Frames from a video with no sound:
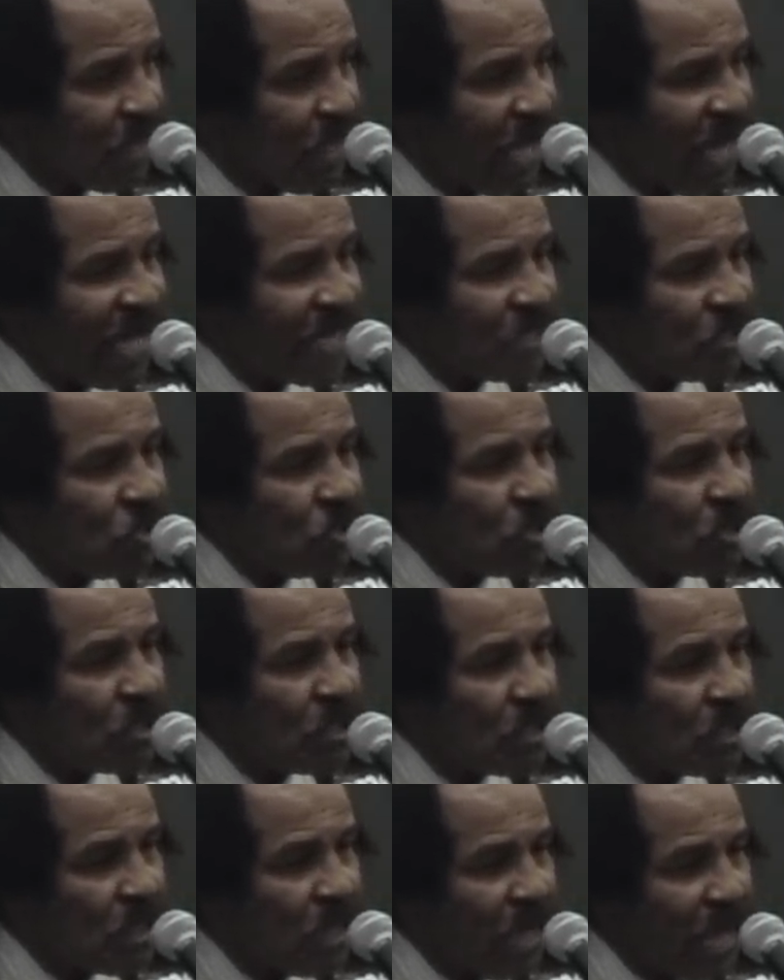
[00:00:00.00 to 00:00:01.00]
I look
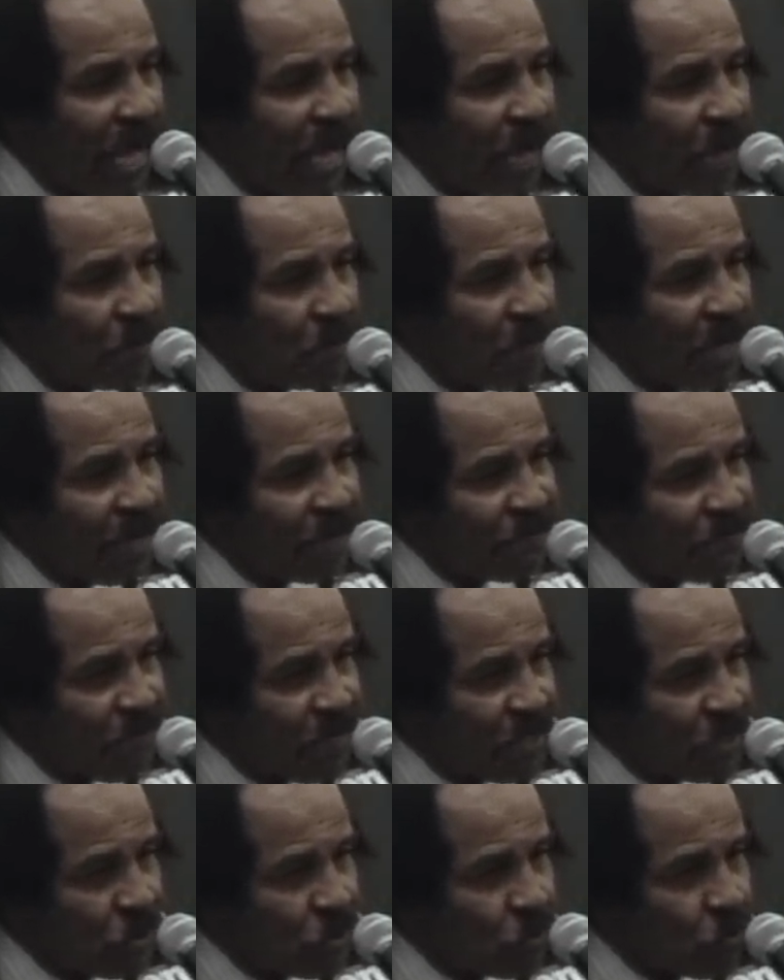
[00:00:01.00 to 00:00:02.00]
out my
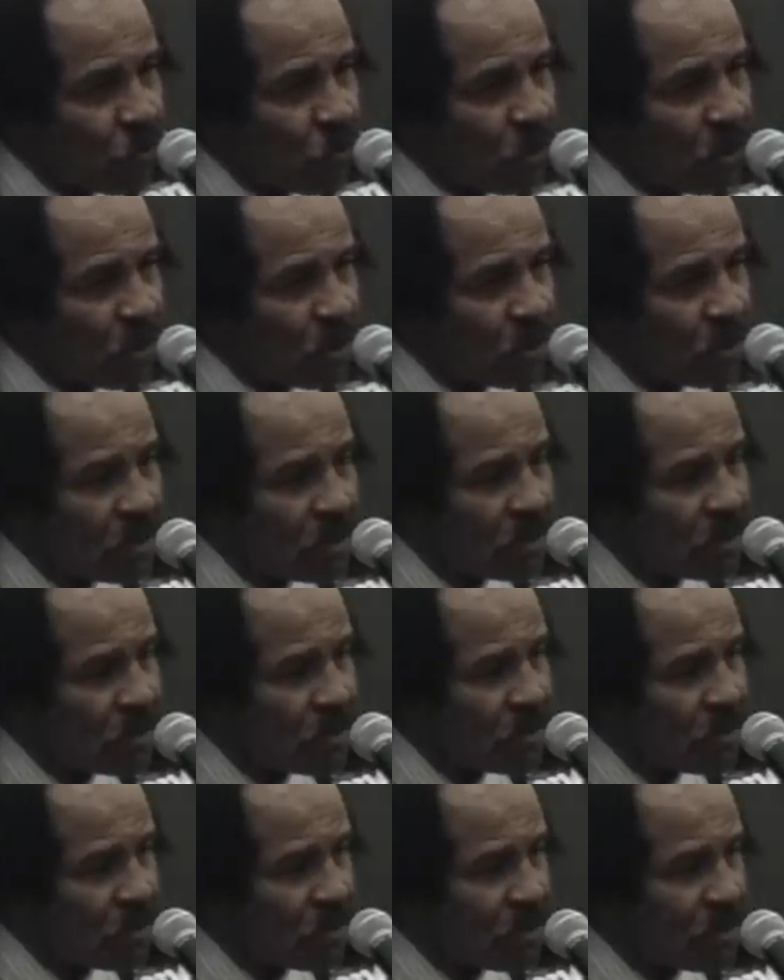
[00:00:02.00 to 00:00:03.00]
front door
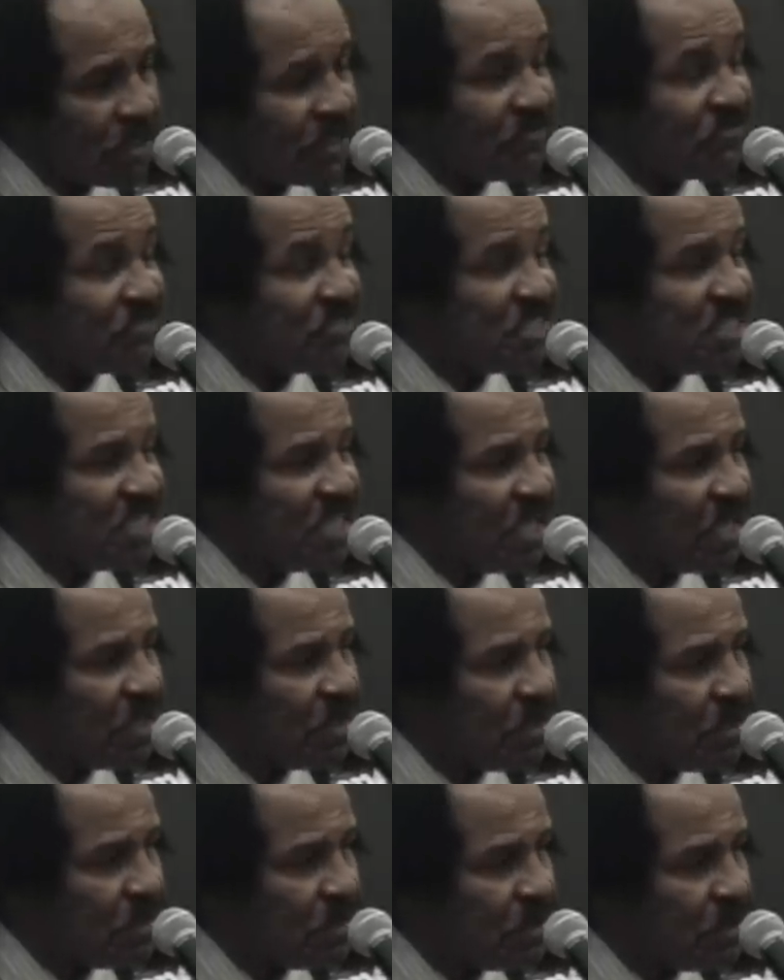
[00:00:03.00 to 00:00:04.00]
every
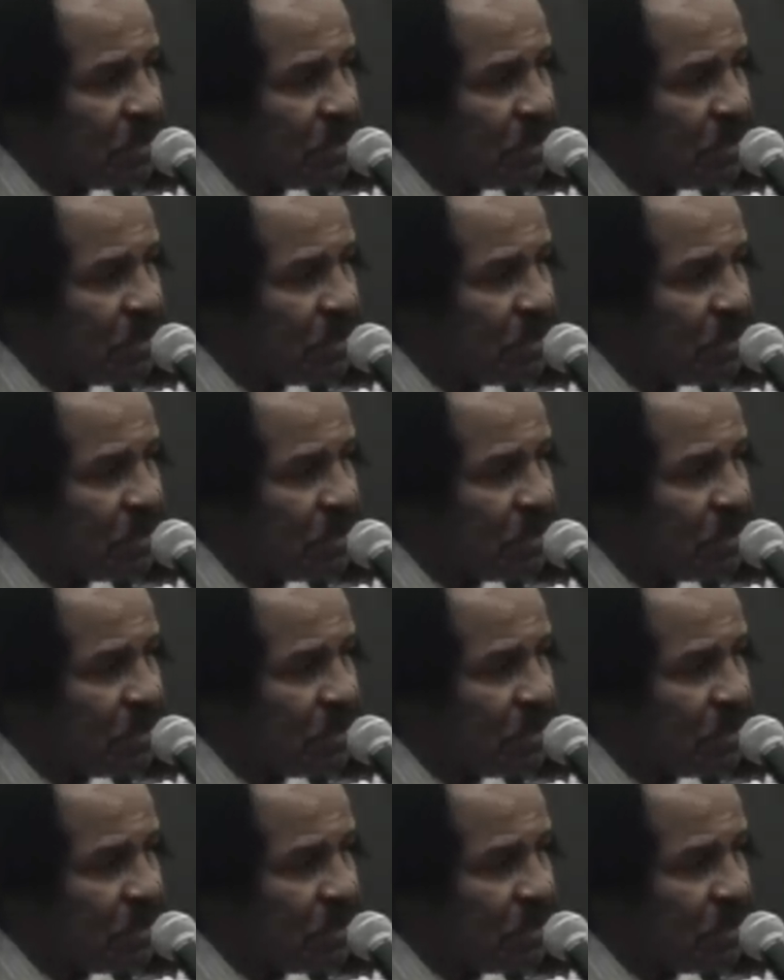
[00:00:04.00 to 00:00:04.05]
day